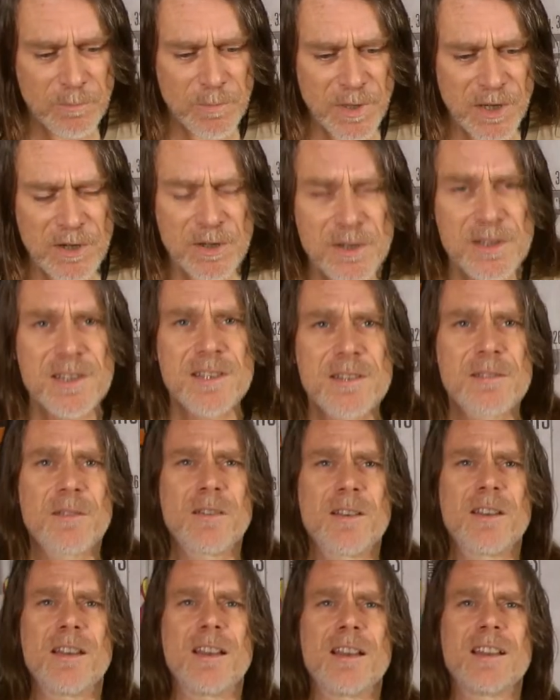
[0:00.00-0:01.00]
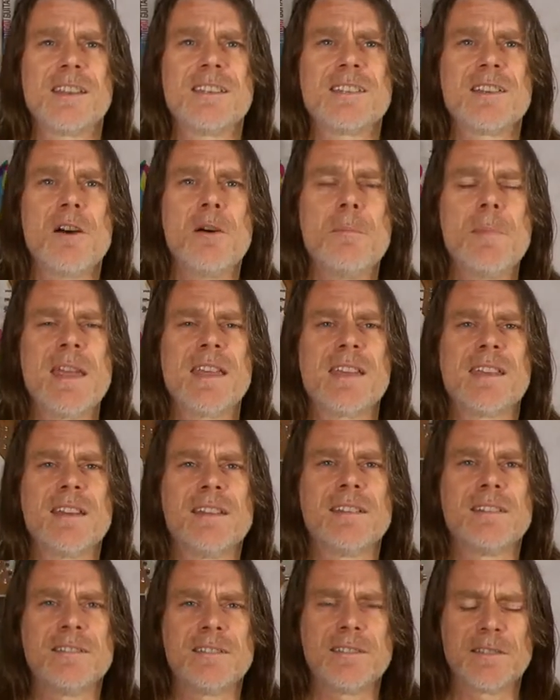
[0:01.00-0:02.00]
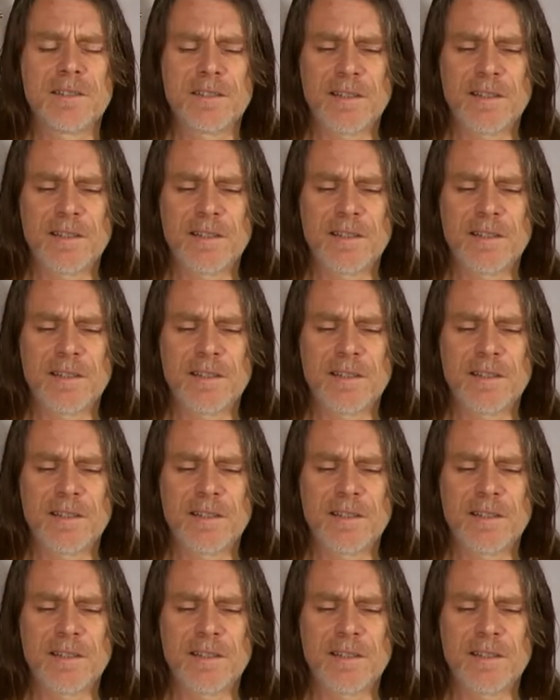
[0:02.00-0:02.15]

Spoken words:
Because guitar making,